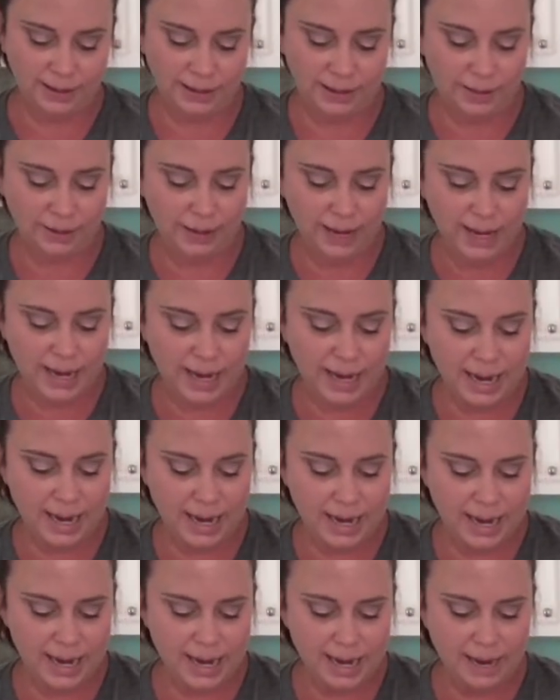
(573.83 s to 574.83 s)

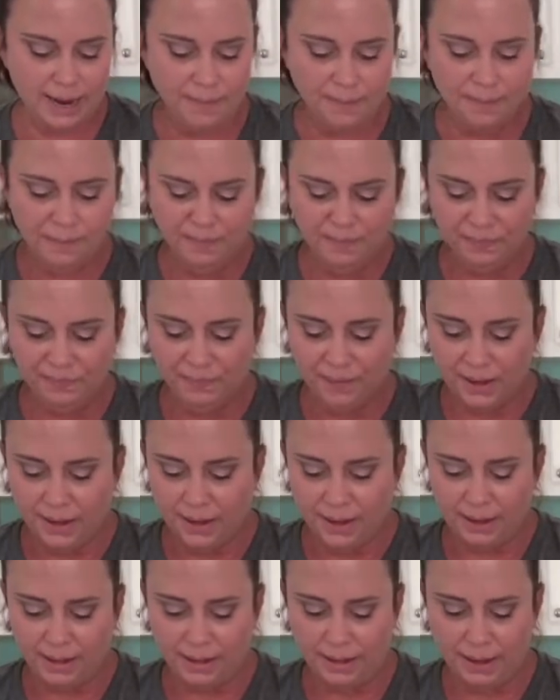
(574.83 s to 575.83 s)
zucchini.
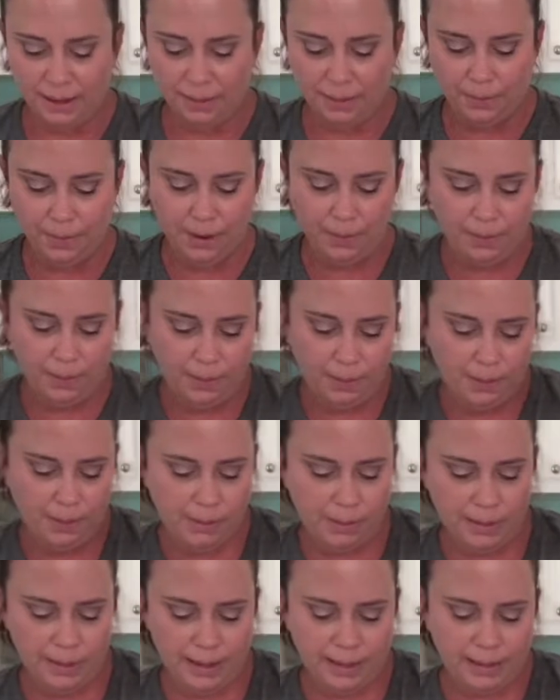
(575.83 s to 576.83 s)
So I'm going to
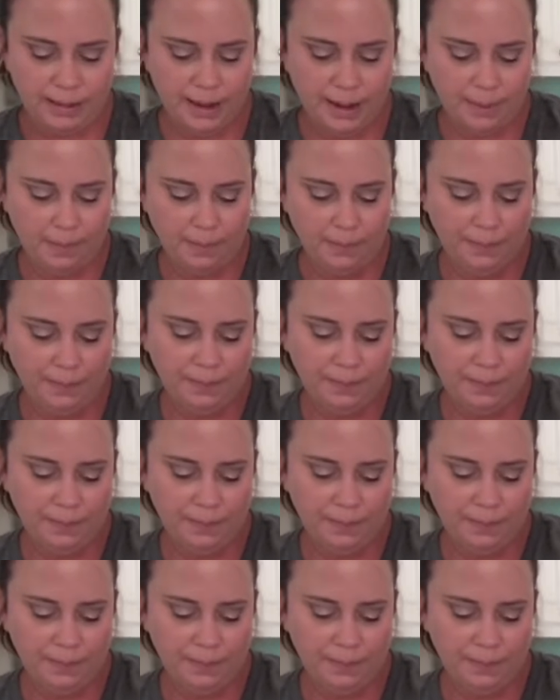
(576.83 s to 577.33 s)
pull these up,